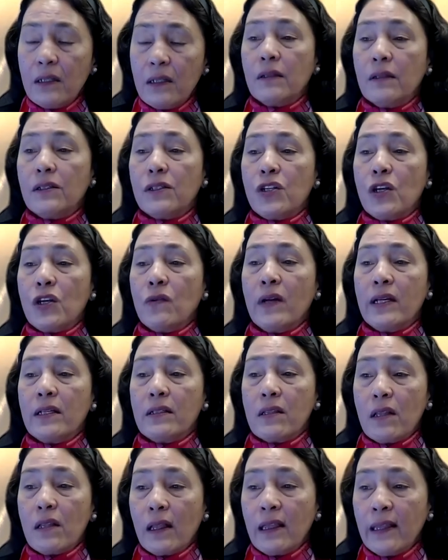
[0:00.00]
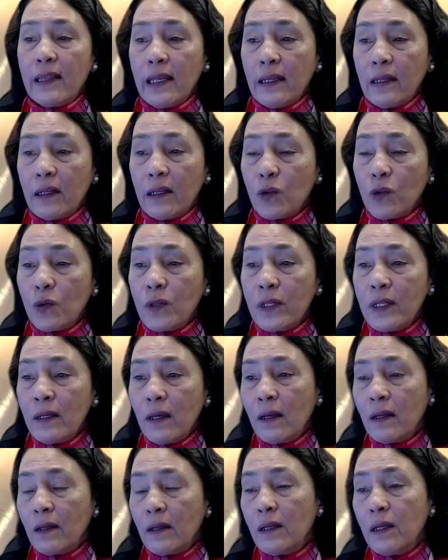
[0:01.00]
generate incre-
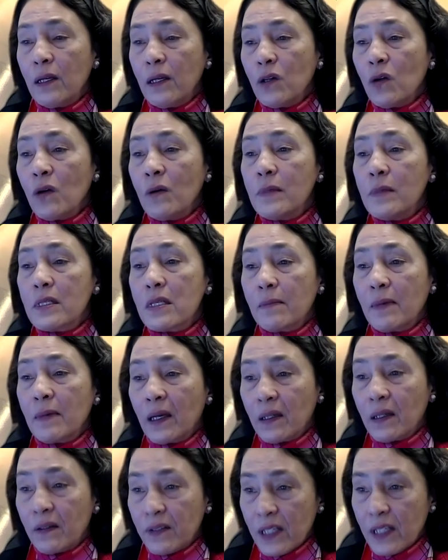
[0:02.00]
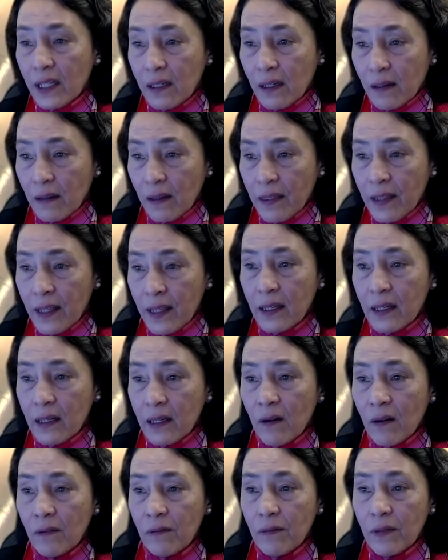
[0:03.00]
uh, an enormous amount of data. I think at
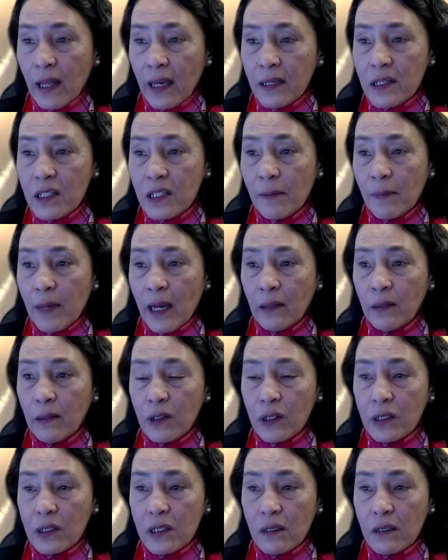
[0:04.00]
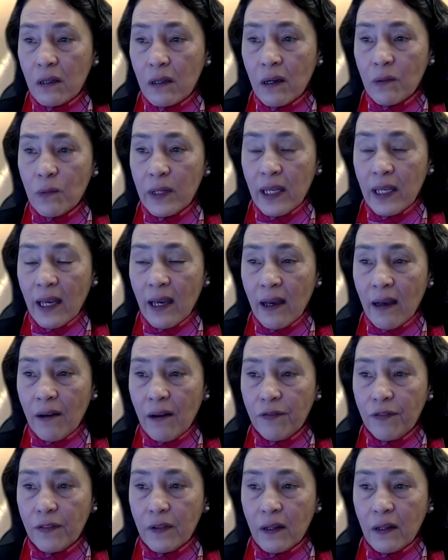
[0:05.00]
our mm-hmm. last time I looked, uh, we
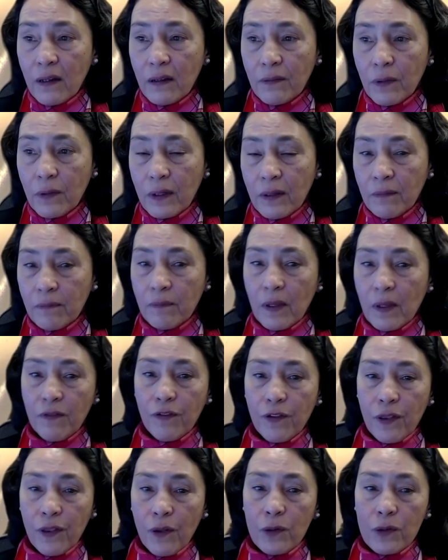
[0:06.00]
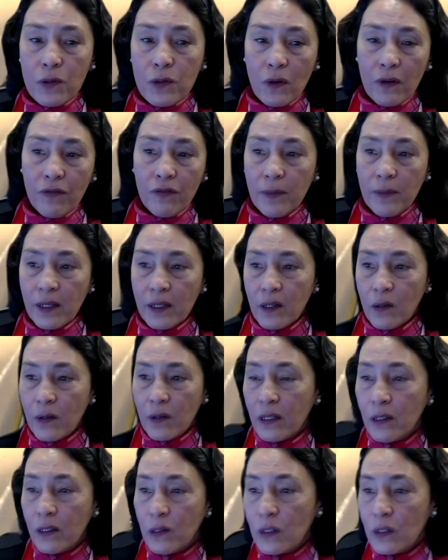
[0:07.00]
have, uh, and, for those who are familiar with
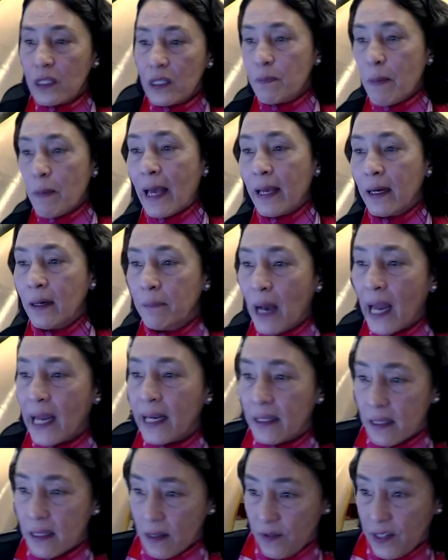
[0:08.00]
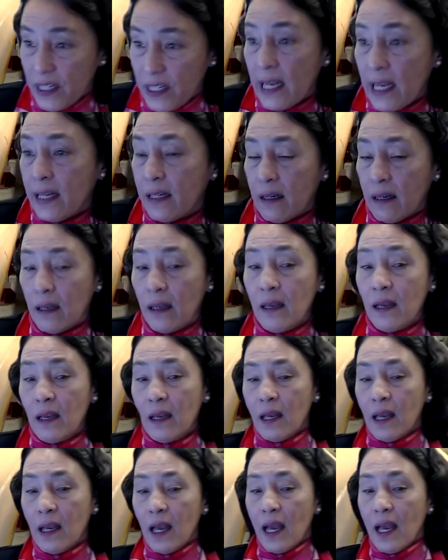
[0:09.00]
the units, petabytes of data.
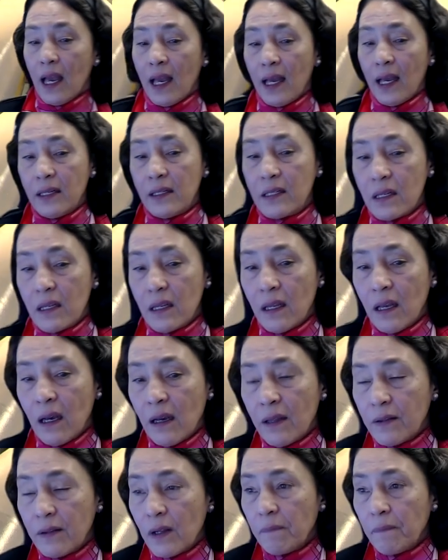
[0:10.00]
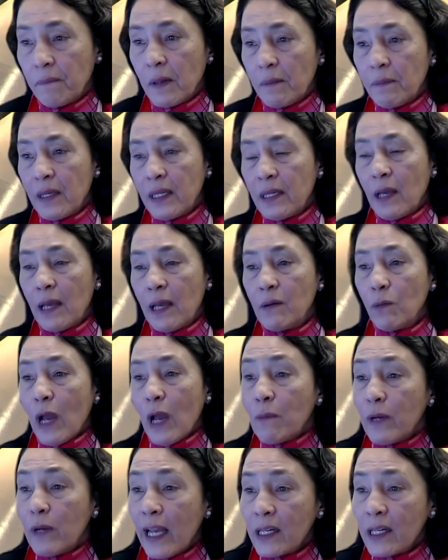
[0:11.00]
And uh, being and, and
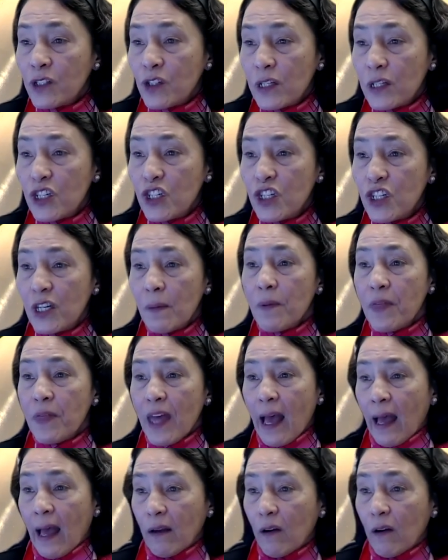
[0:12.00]
we actually ship that